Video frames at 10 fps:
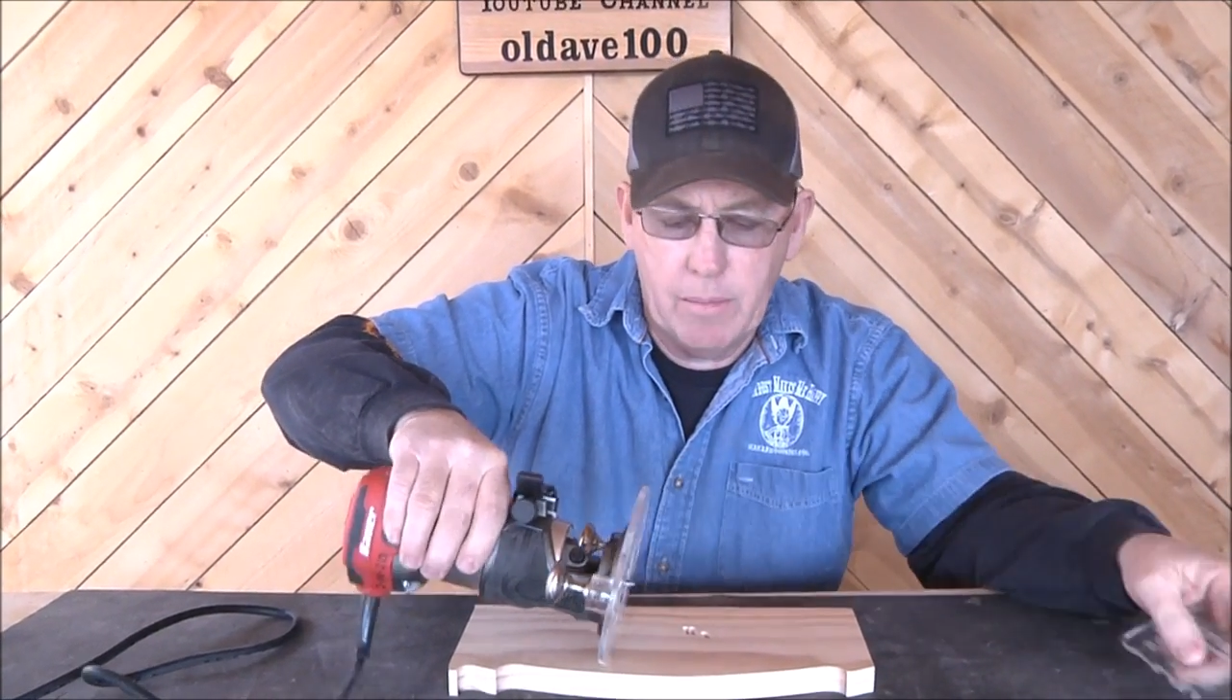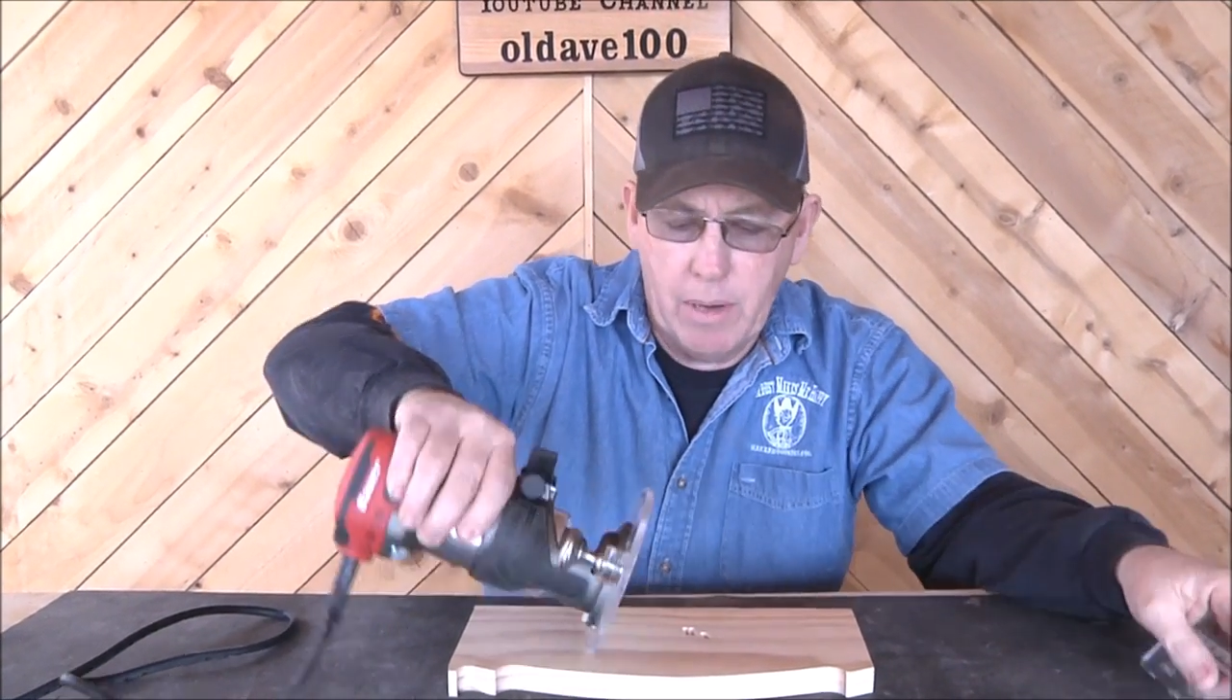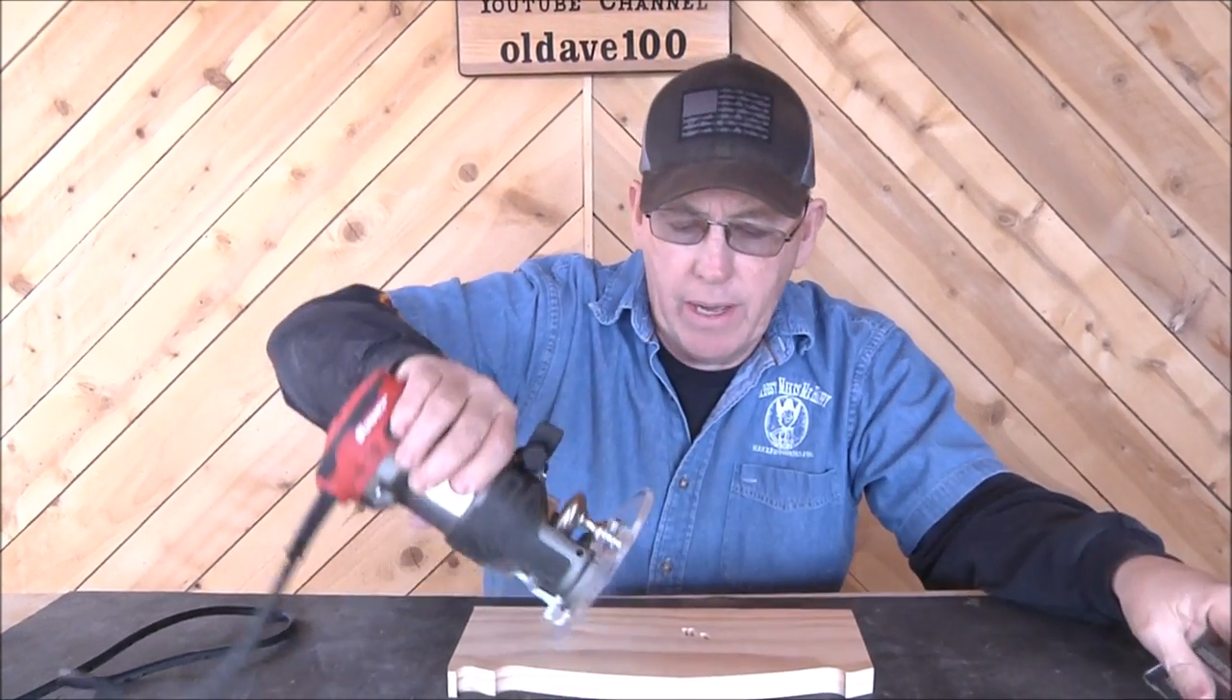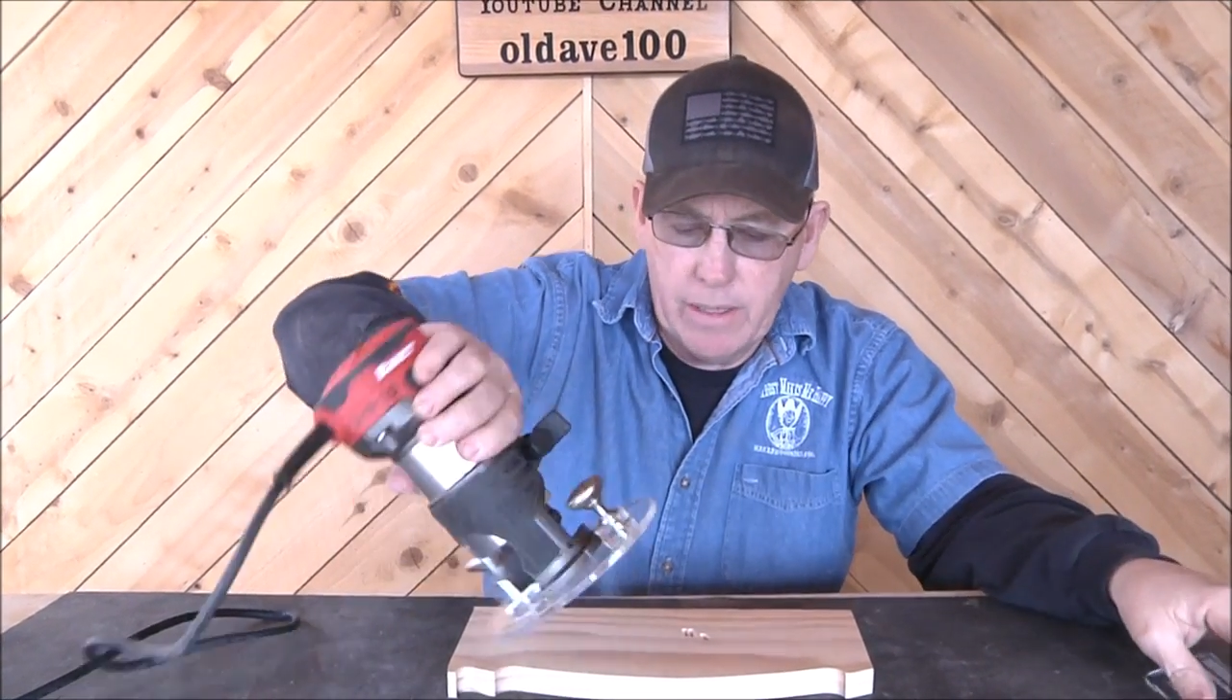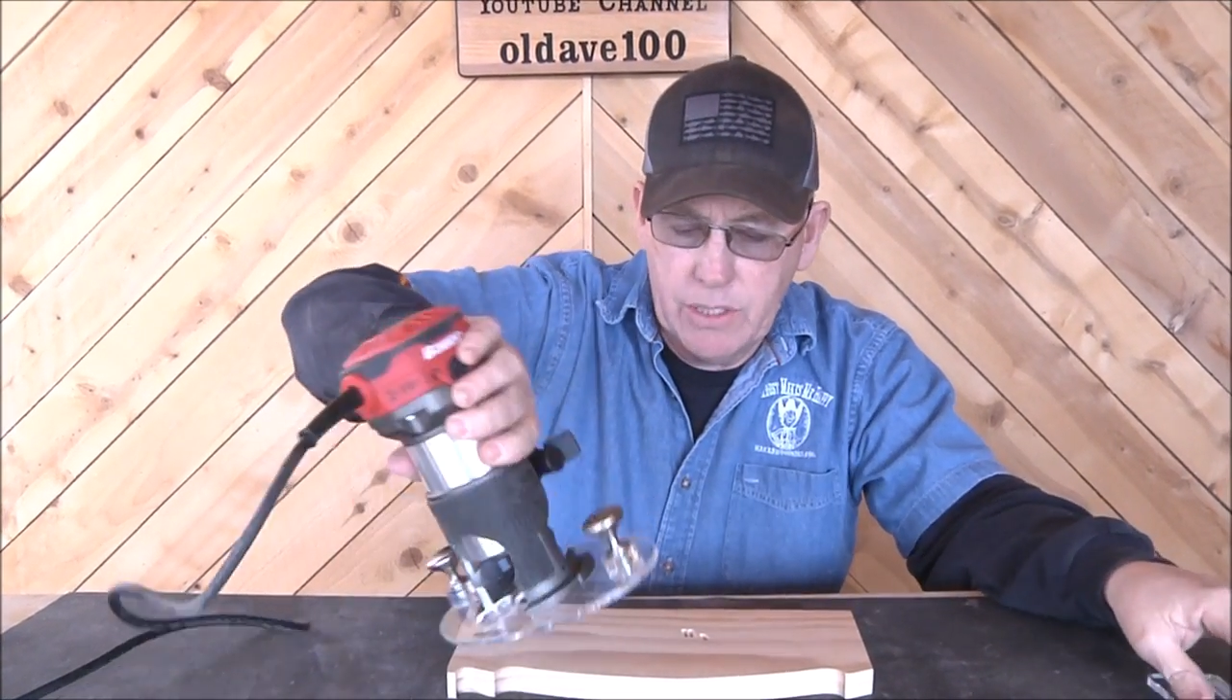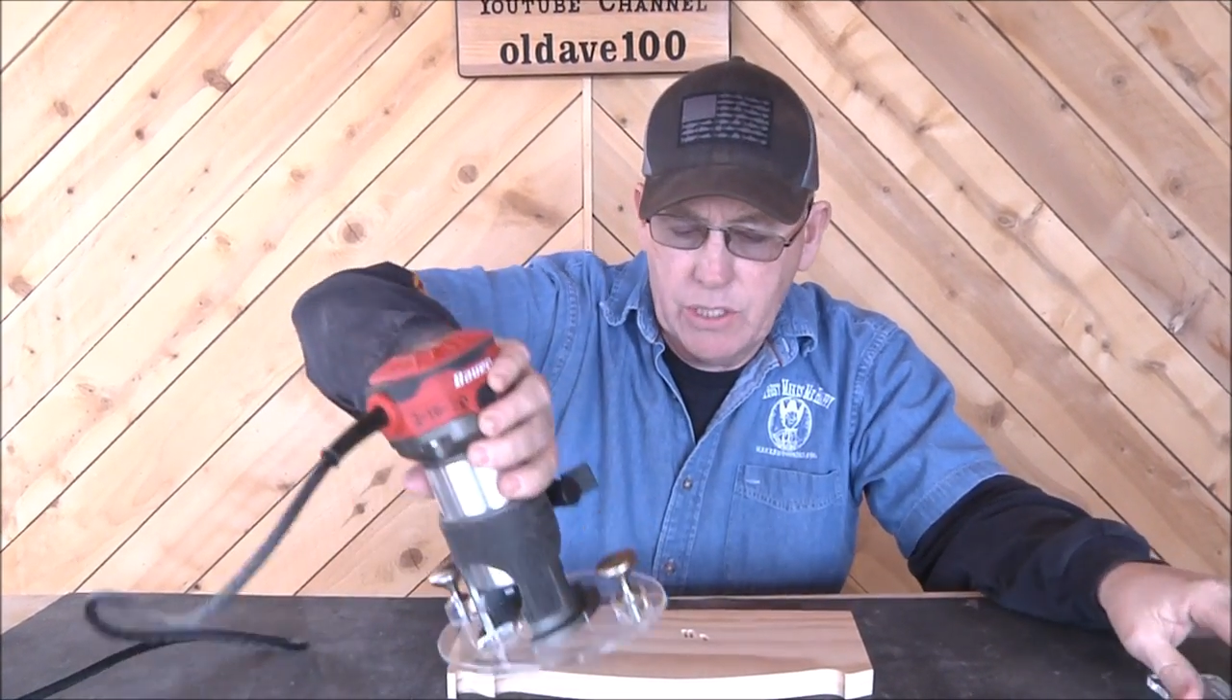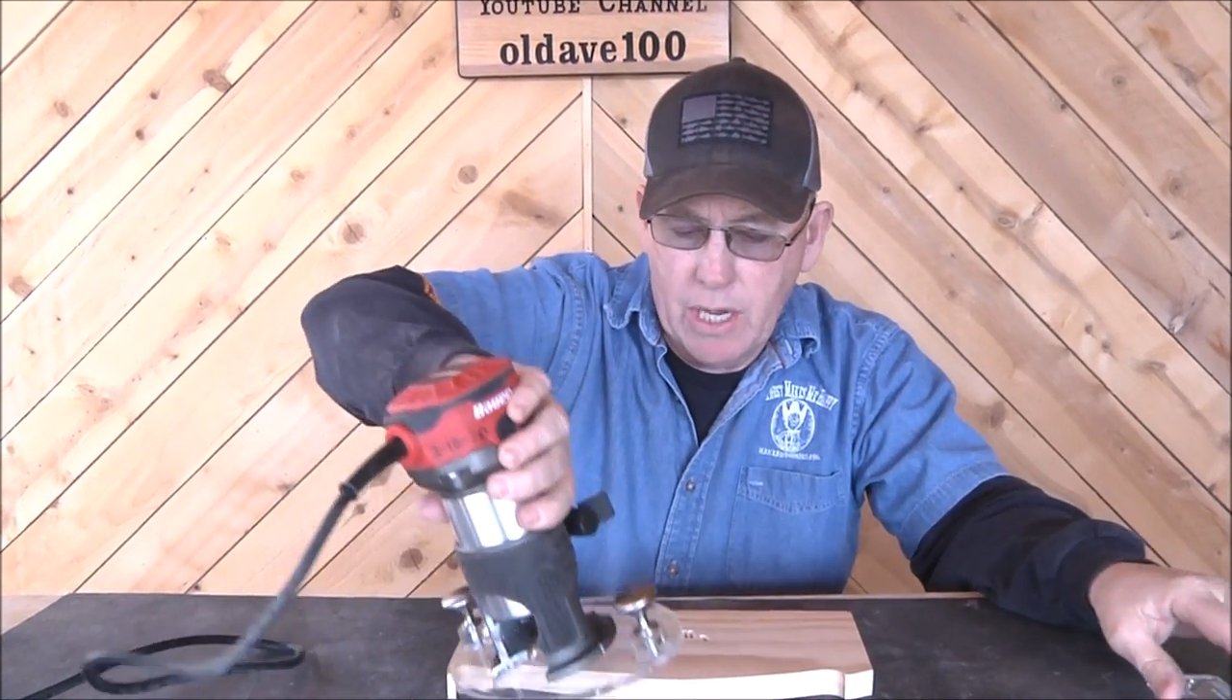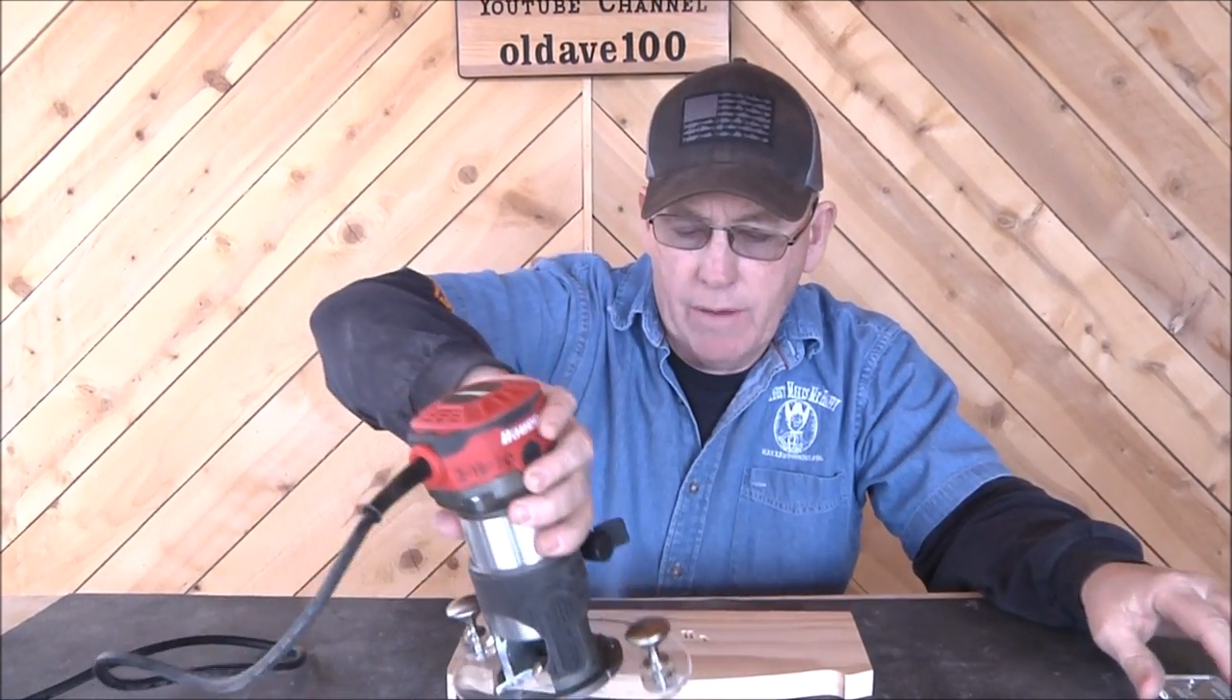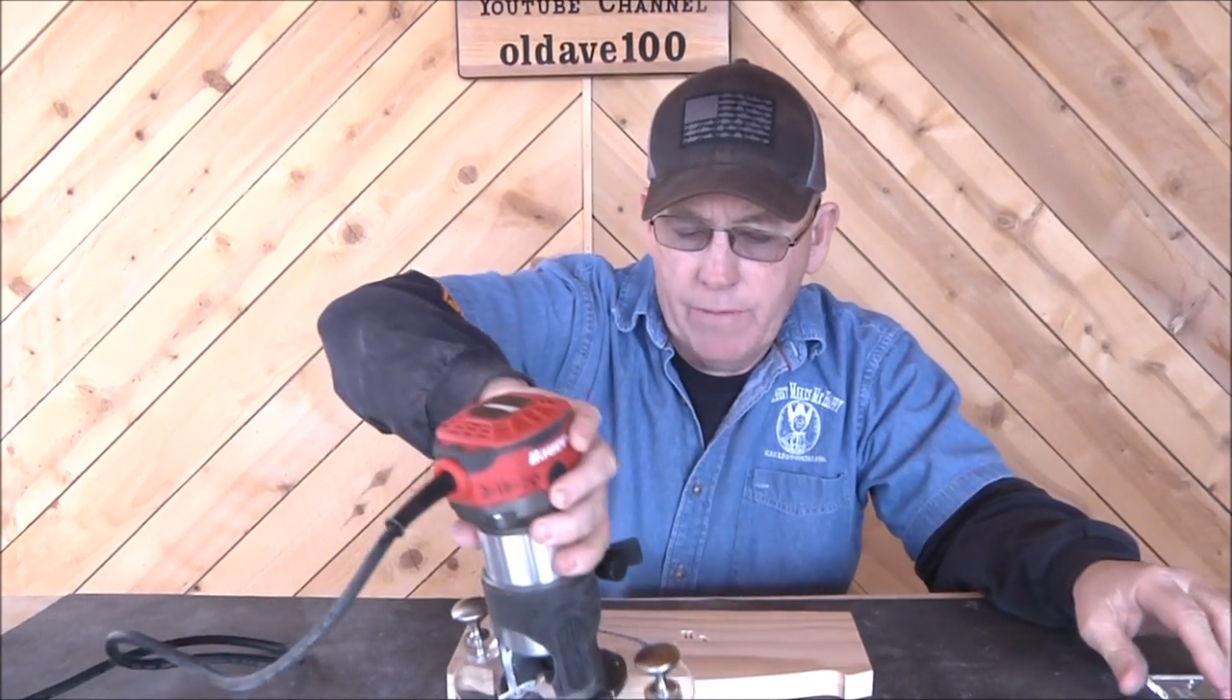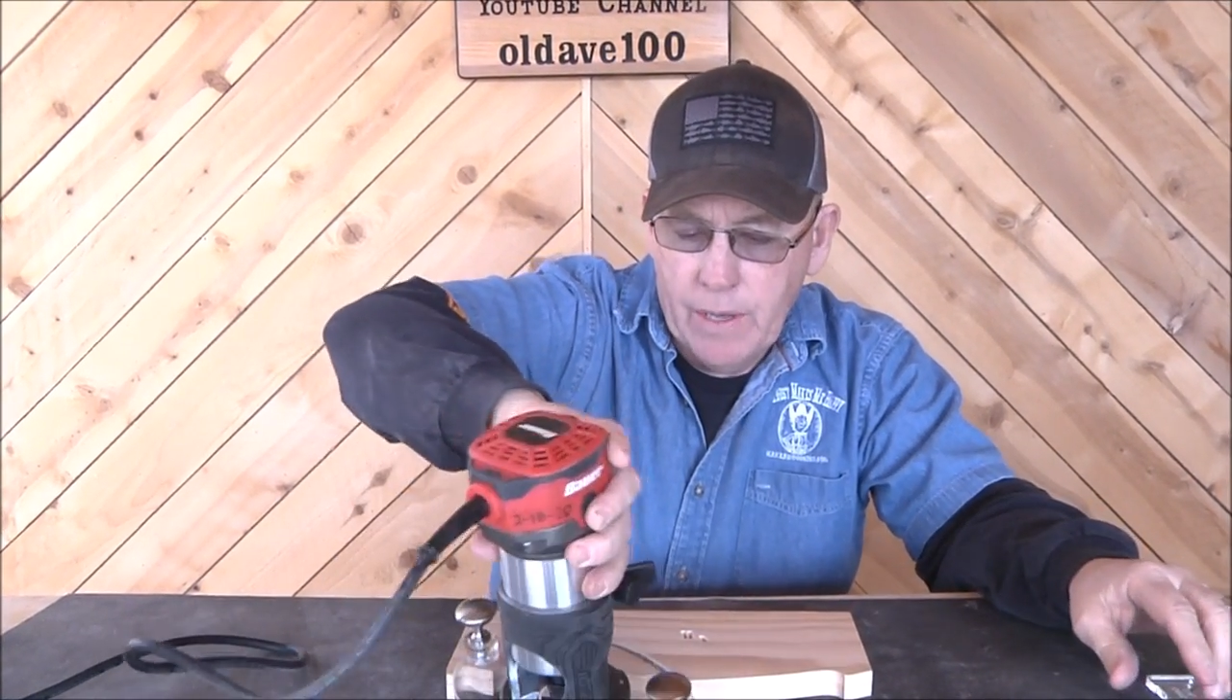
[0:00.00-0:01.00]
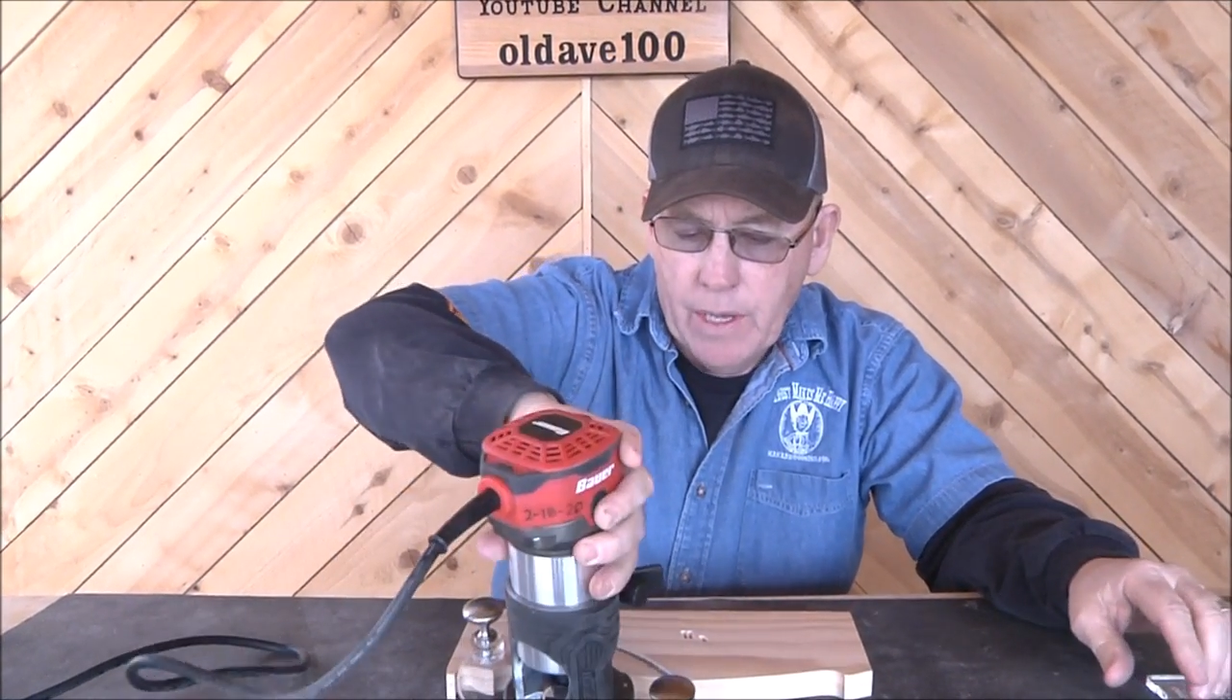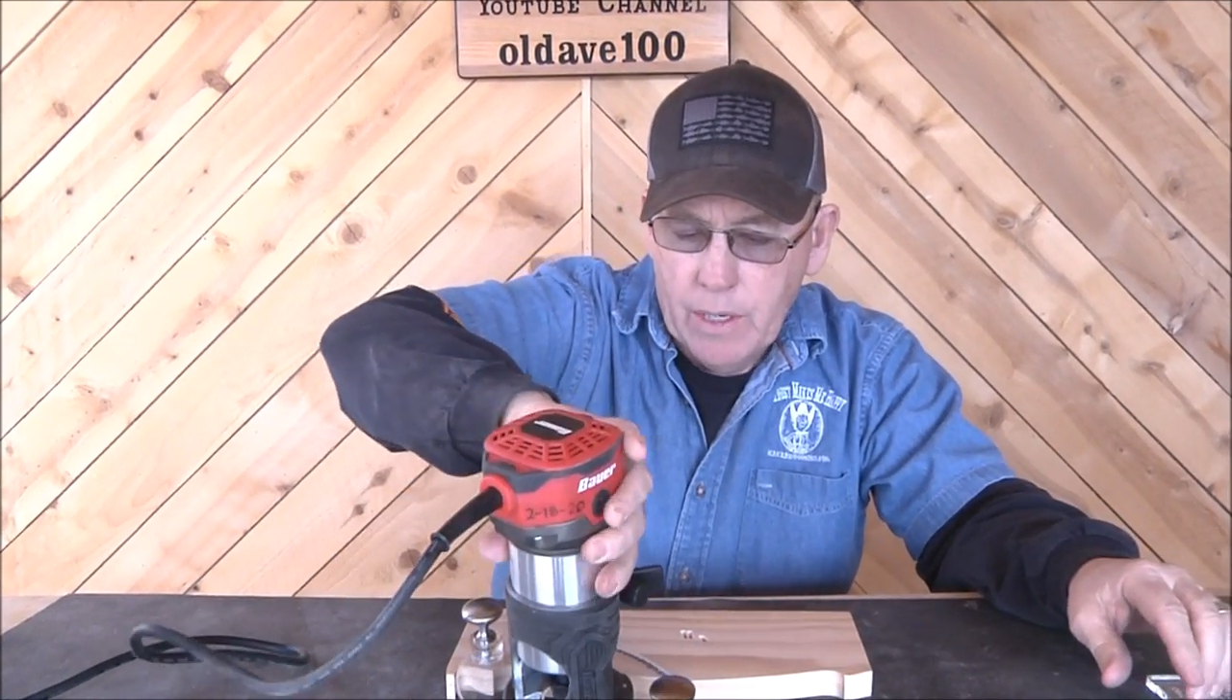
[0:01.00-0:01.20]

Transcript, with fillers: of my stuff.